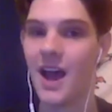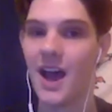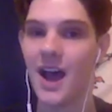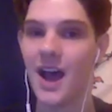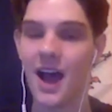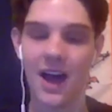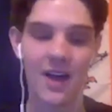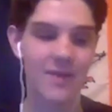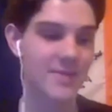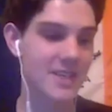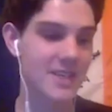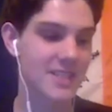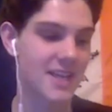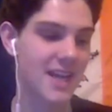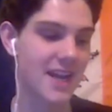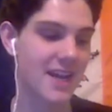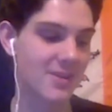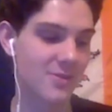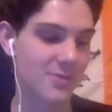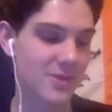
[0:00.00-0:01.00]
I'm
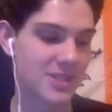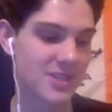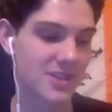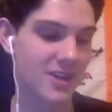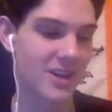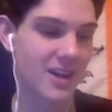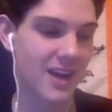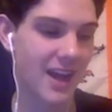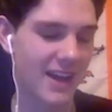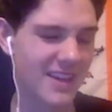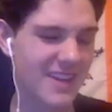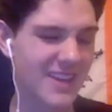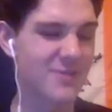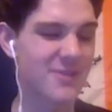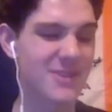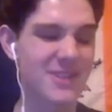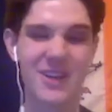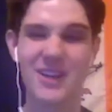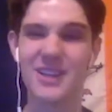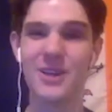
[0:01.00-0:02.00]
excited. We saw
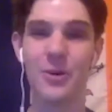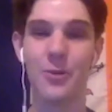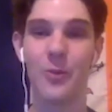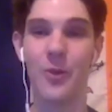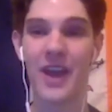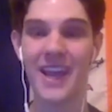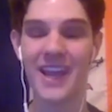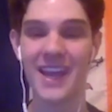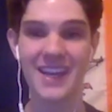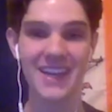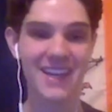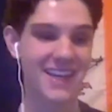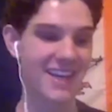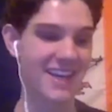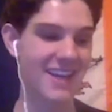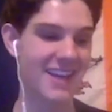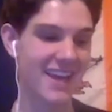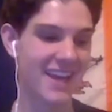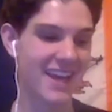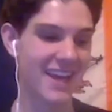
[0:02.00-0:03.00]
Lil Wayne
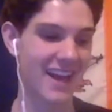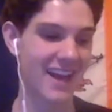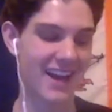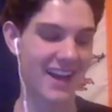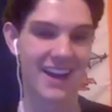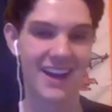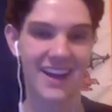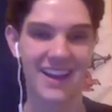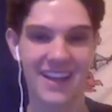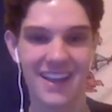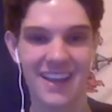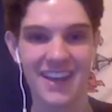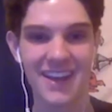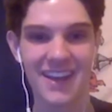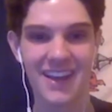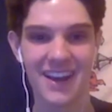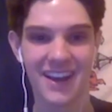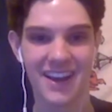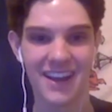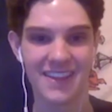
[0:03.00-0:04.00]
at
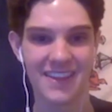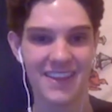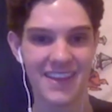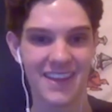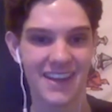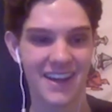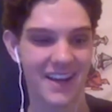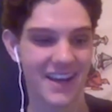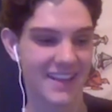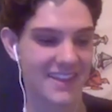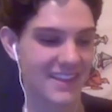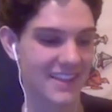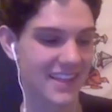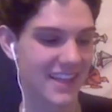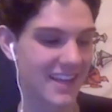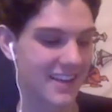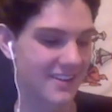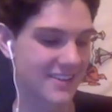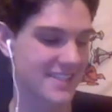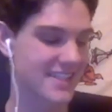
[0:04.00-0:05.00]
the
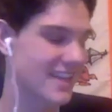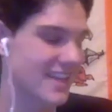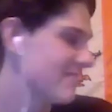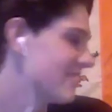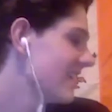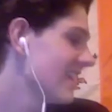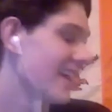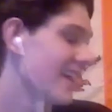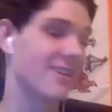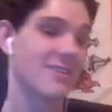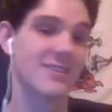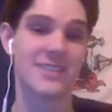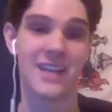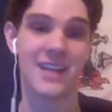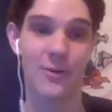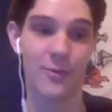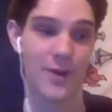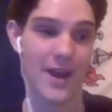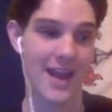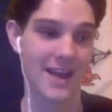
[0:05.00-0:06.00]
Lakers game. The Lakers
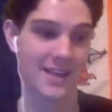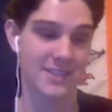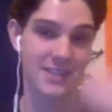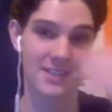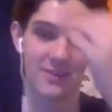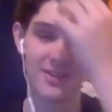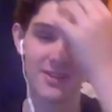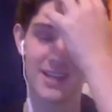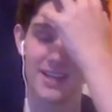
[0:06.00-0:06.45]
got waxed though.